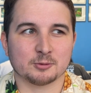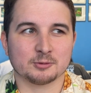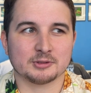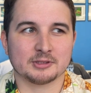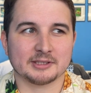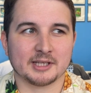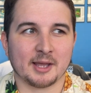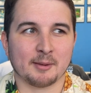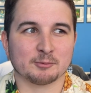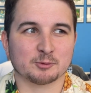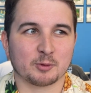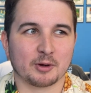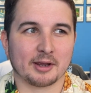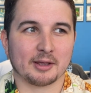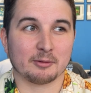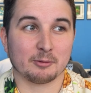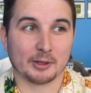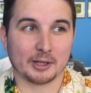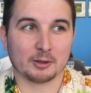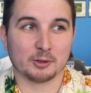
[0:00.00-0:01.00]
Those are the games where
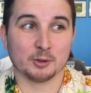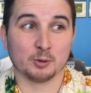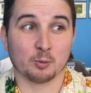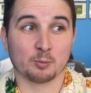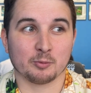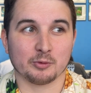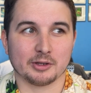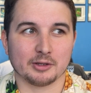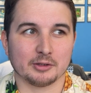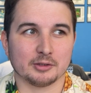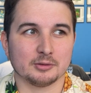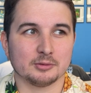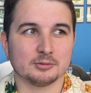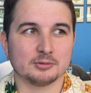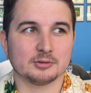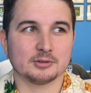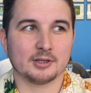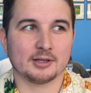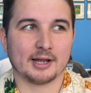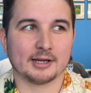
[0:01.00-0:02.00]
I like normally
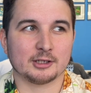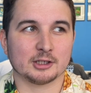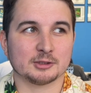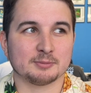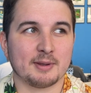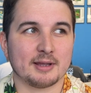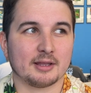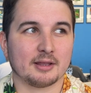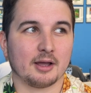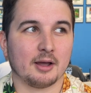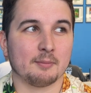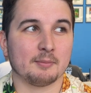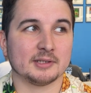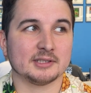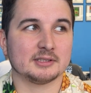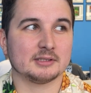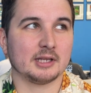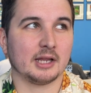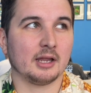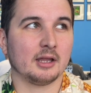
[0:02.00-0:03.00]
lose, and I just make a
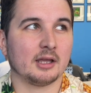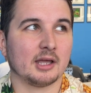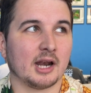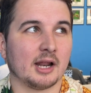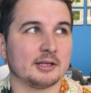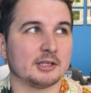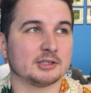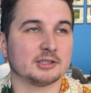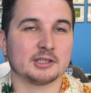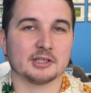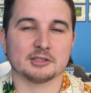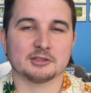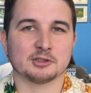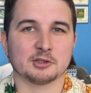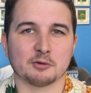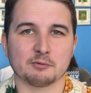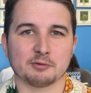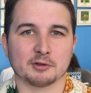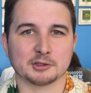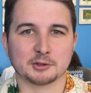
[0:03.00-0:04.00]
mistake, and I just get
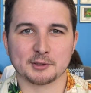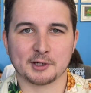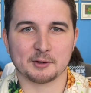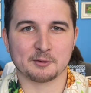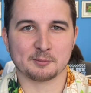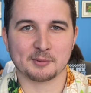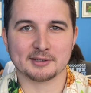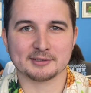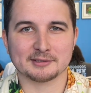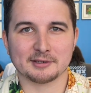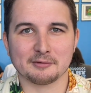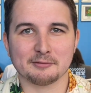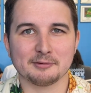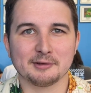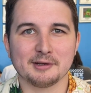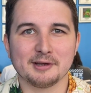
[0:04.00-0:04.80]
so frustrated with myself.